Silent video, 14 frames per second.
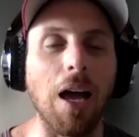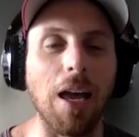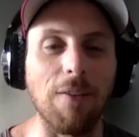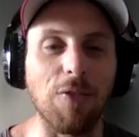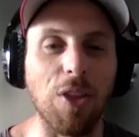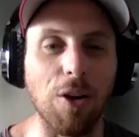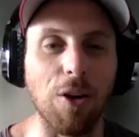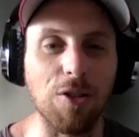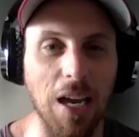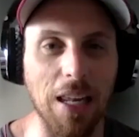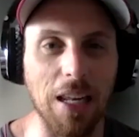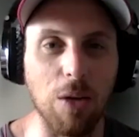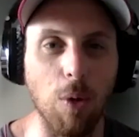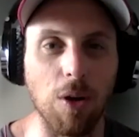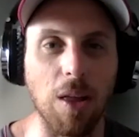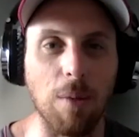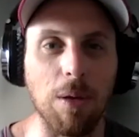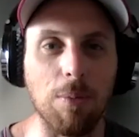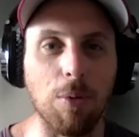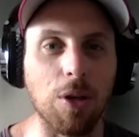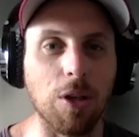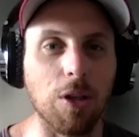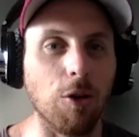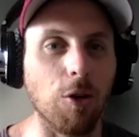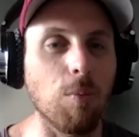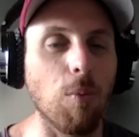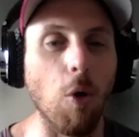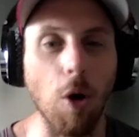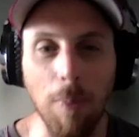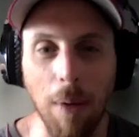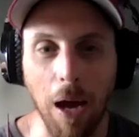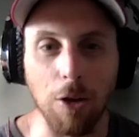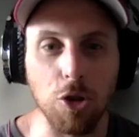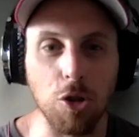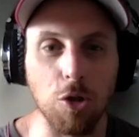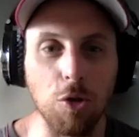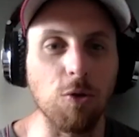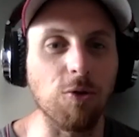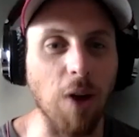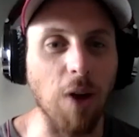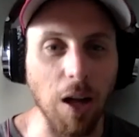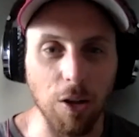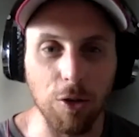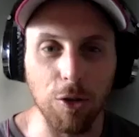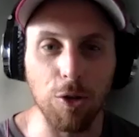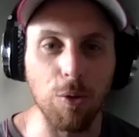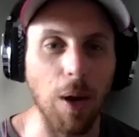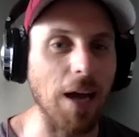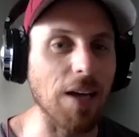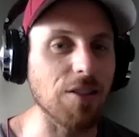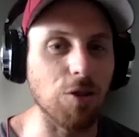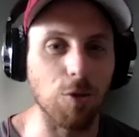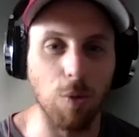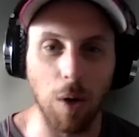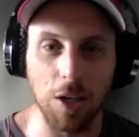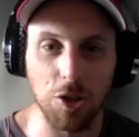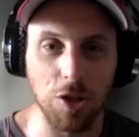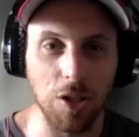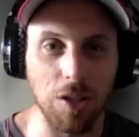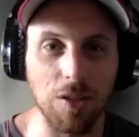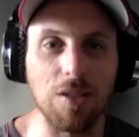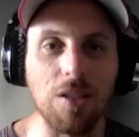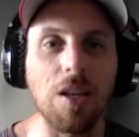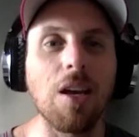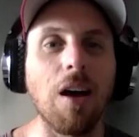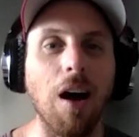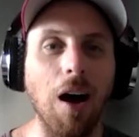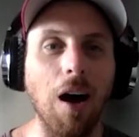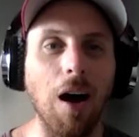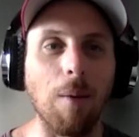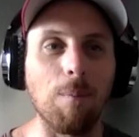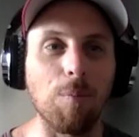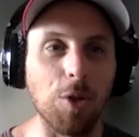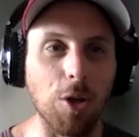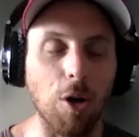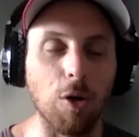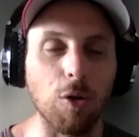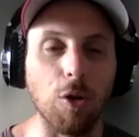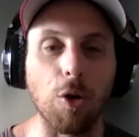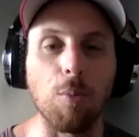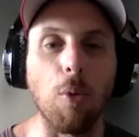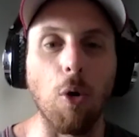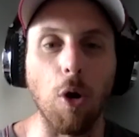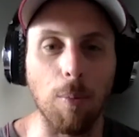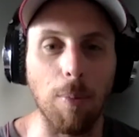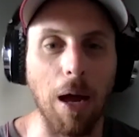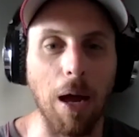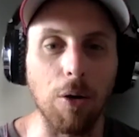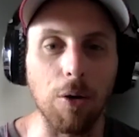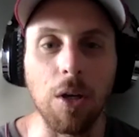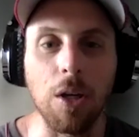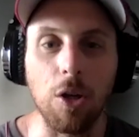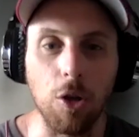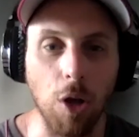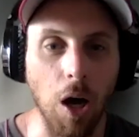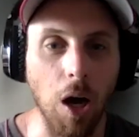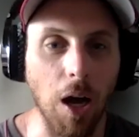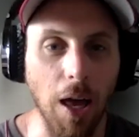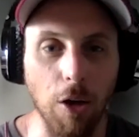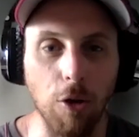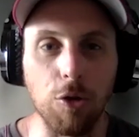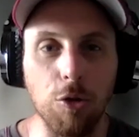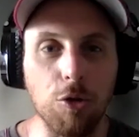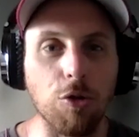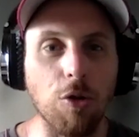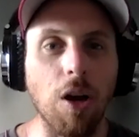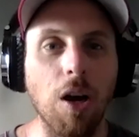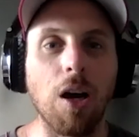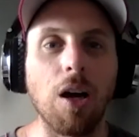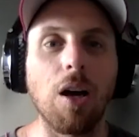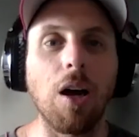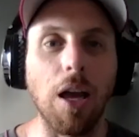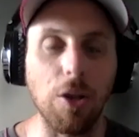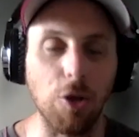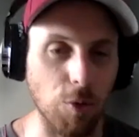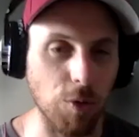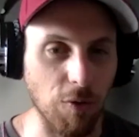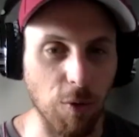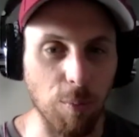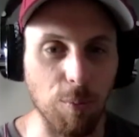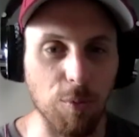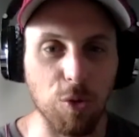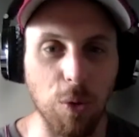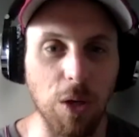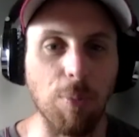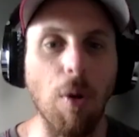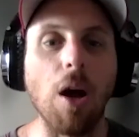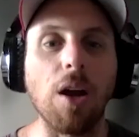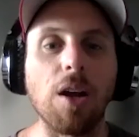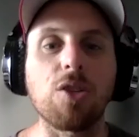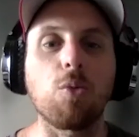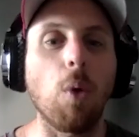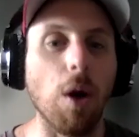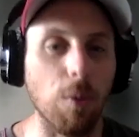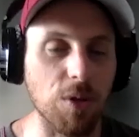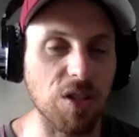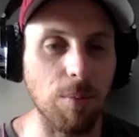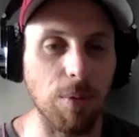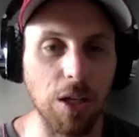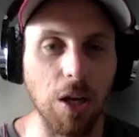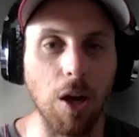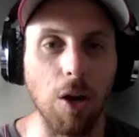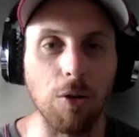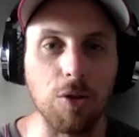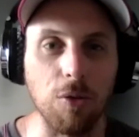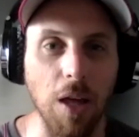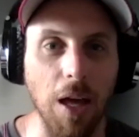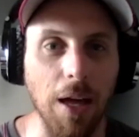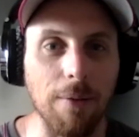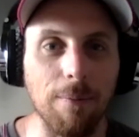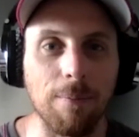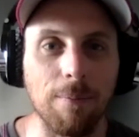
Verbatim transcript: If there's anywhere that people could learn more about you, follow you, ask you questions, learn more about L-Nutra and your different suite of products, where would somebody go do that?